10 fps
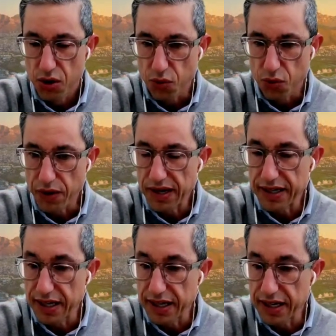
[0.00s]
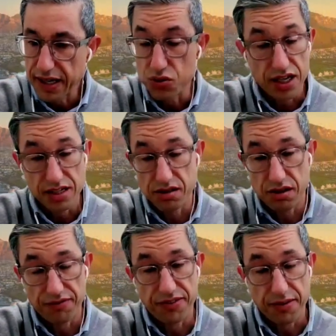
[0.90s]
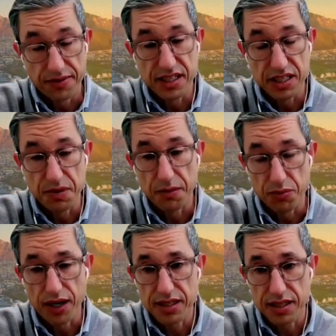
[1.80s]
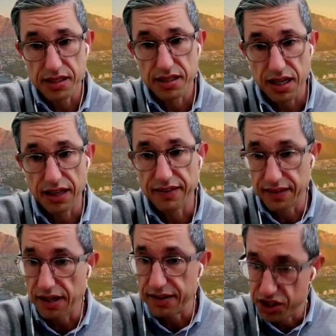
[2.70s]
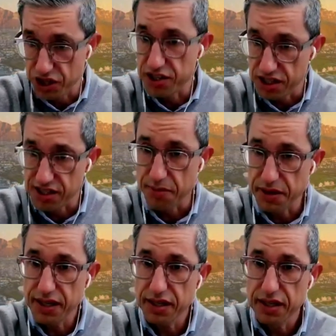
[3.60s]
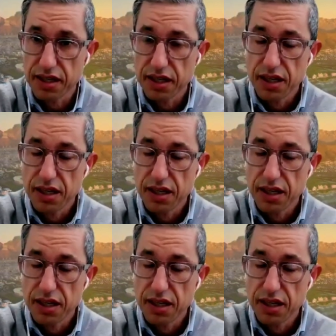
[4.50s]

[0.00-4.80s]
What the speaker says: We really need to change how pharmacy is being practiced, and change is happening.